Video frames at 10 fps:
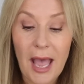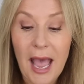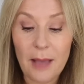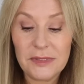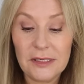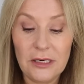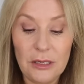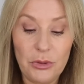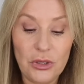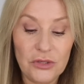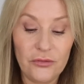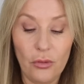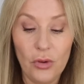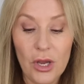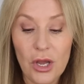absolutely
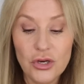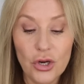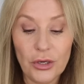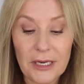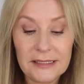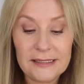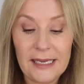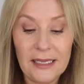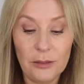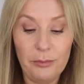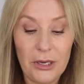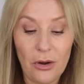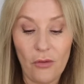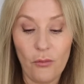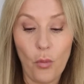beautiful, not a single bit
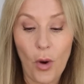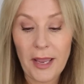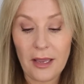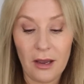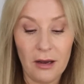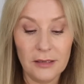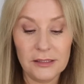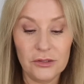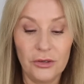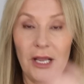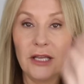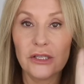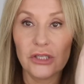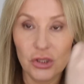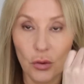of white cast on
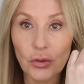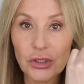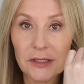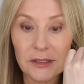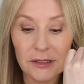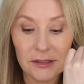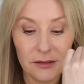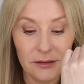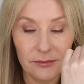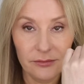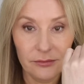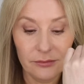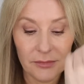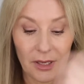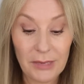it, gorgeousness.
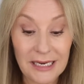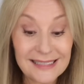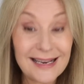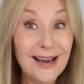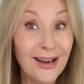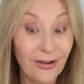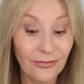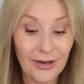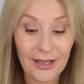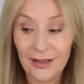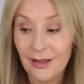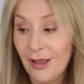I mean, it's lovely.